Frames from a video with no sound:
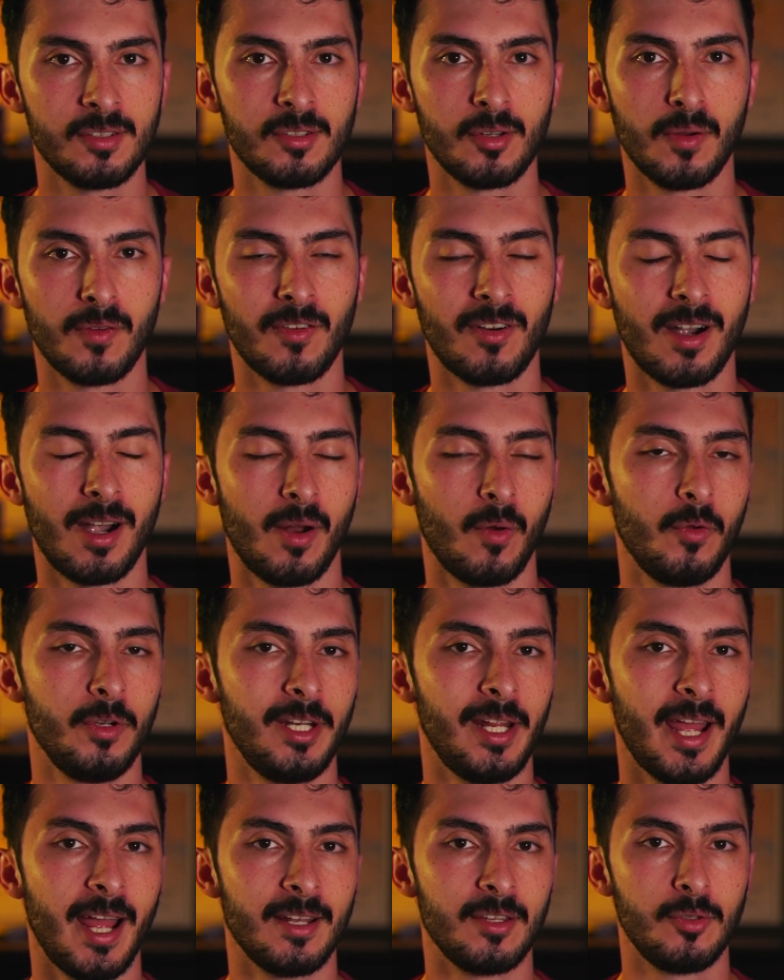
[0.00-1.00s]
So far I
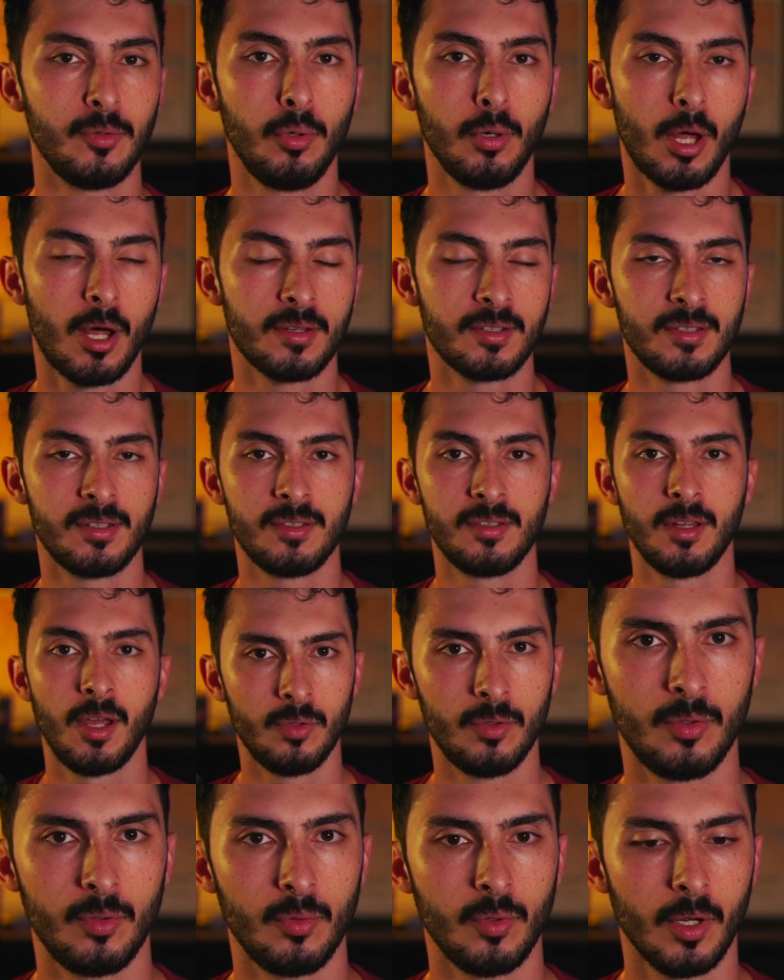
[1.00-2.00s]
only had 2 losses
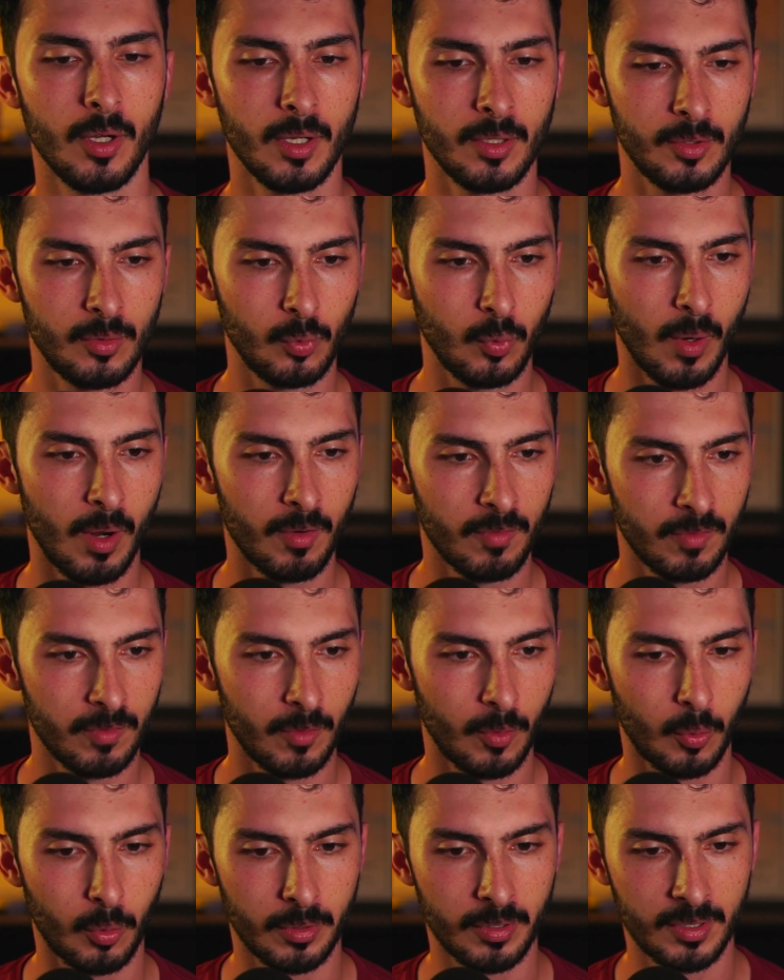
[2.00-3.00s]
to 12
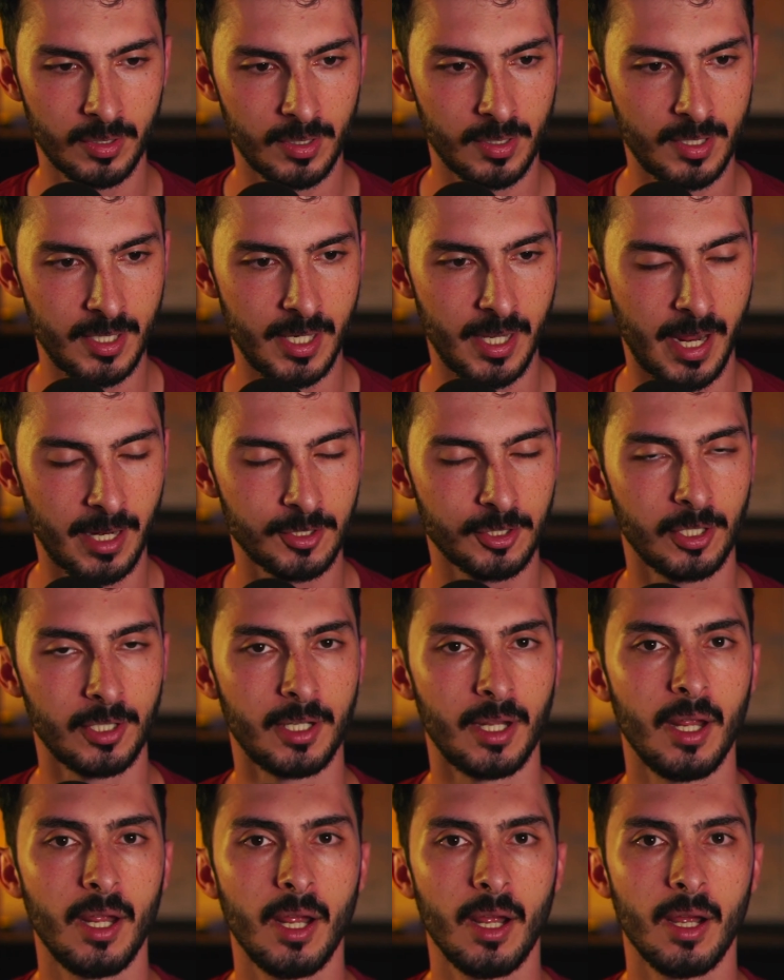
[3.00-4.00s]
or 13 actually